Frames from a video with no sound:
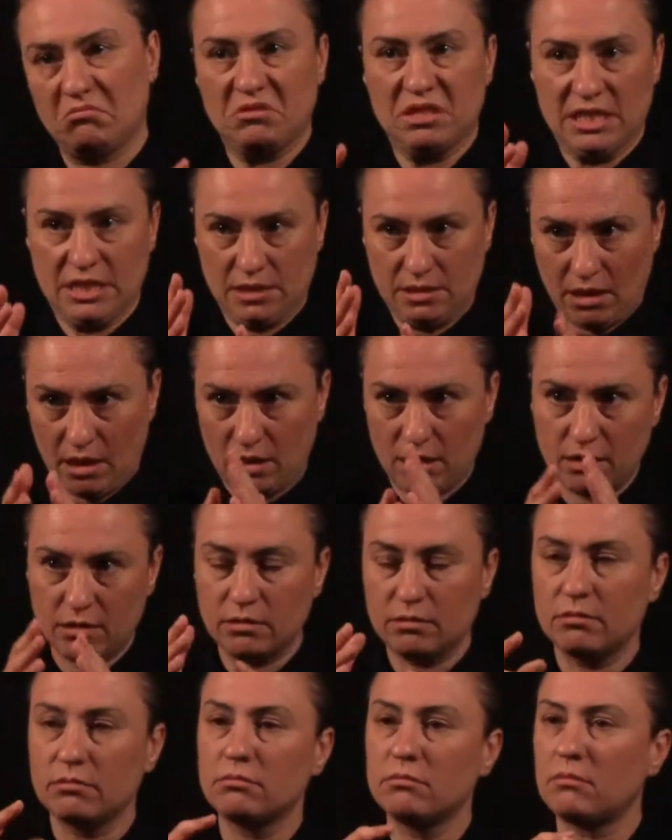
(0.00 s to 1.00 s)
So
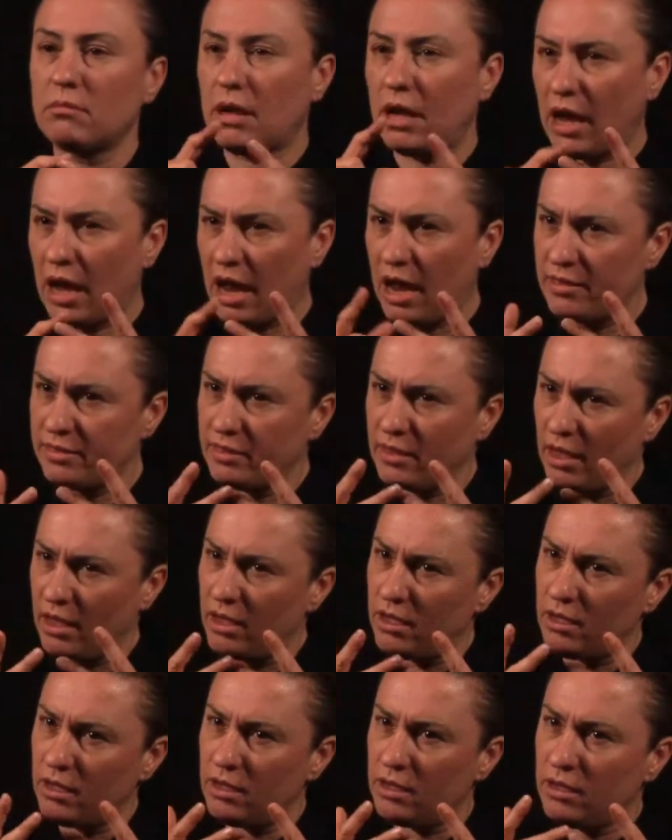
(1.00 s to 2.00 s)
signing is one thing.
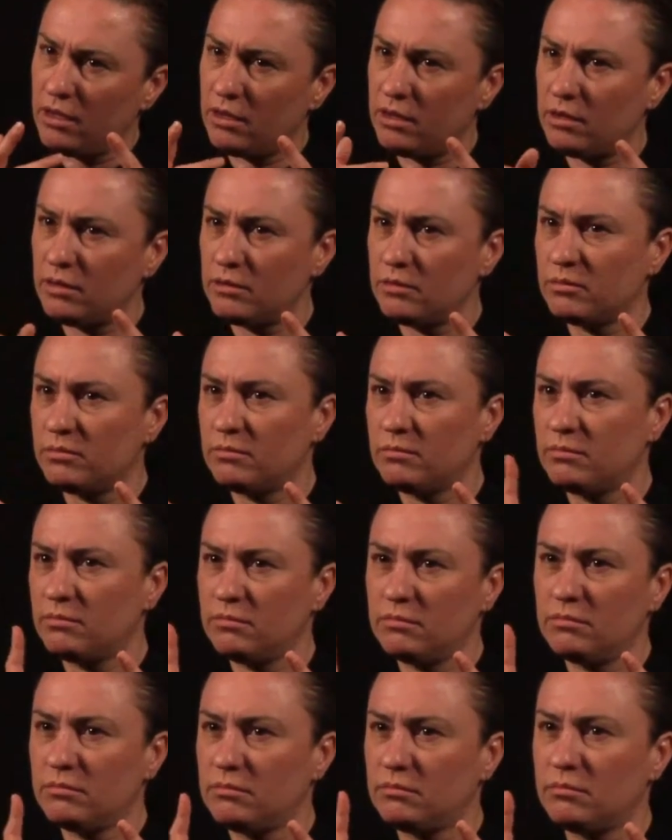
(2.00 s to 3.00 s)
Are there other
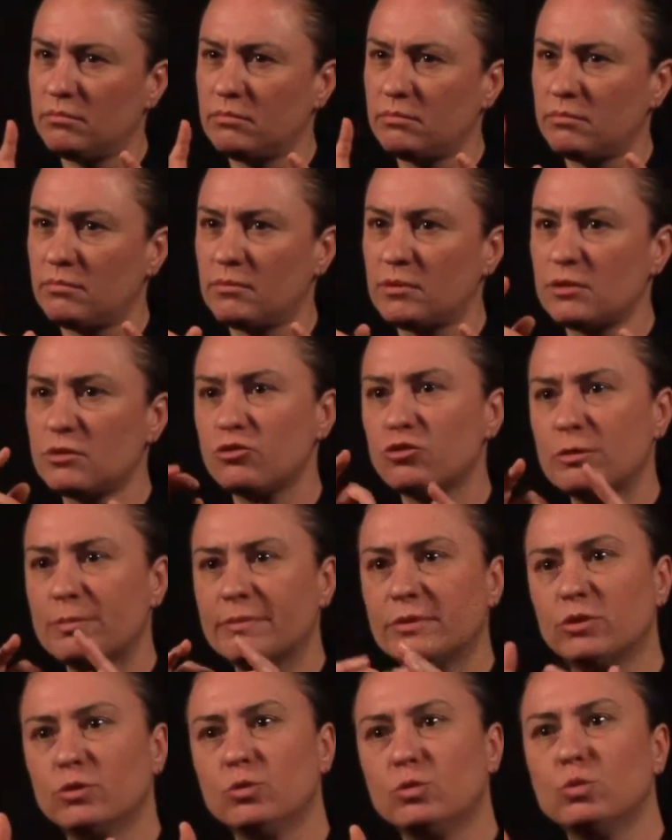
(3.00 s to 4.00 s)
things that
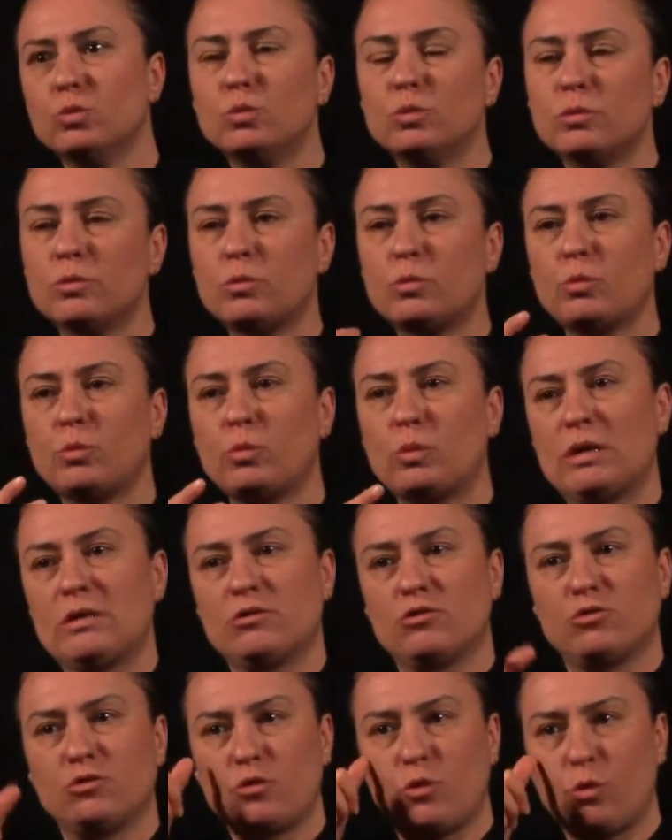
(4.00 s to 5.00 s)
interpreters usually
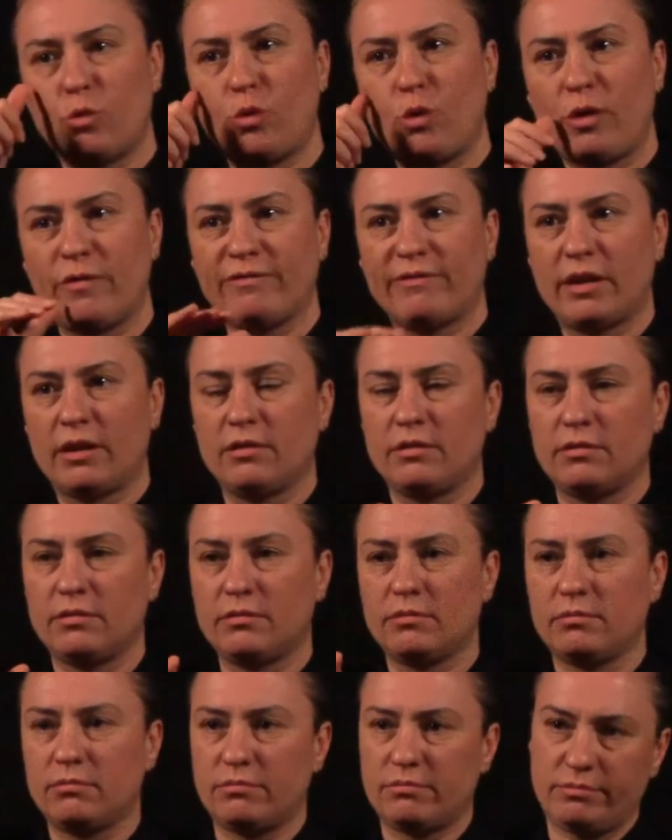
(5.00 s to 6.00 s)
want to know
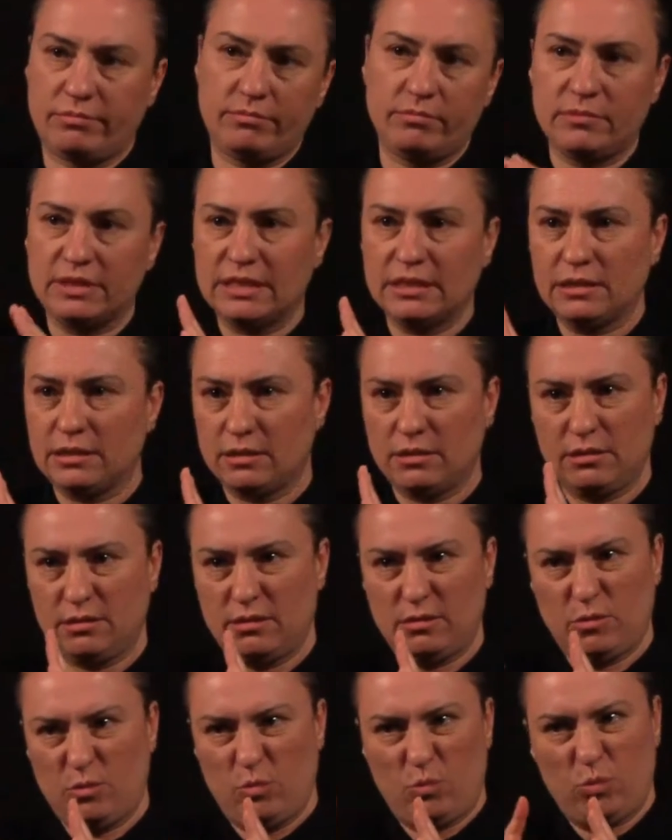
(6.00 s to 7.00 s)
about their
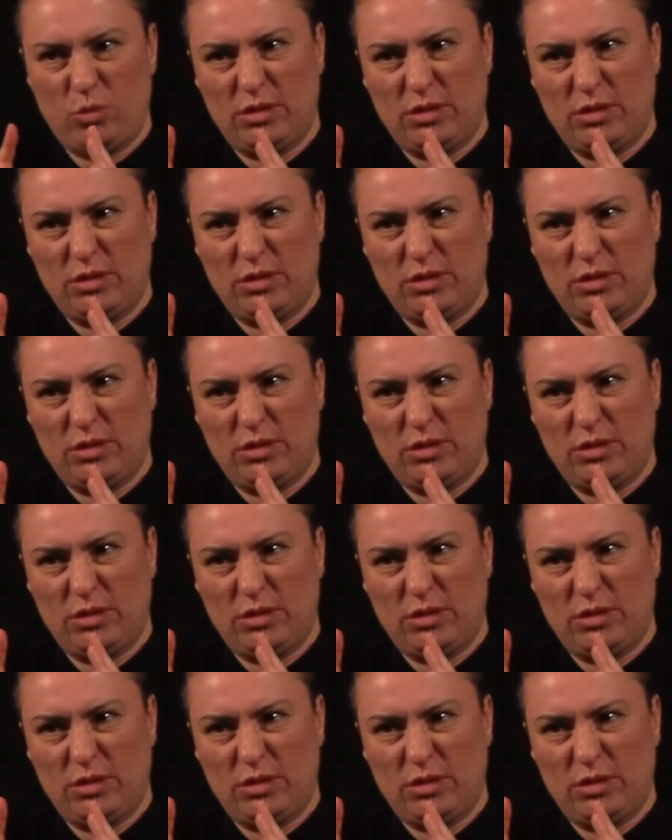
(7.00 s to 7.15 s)
skills?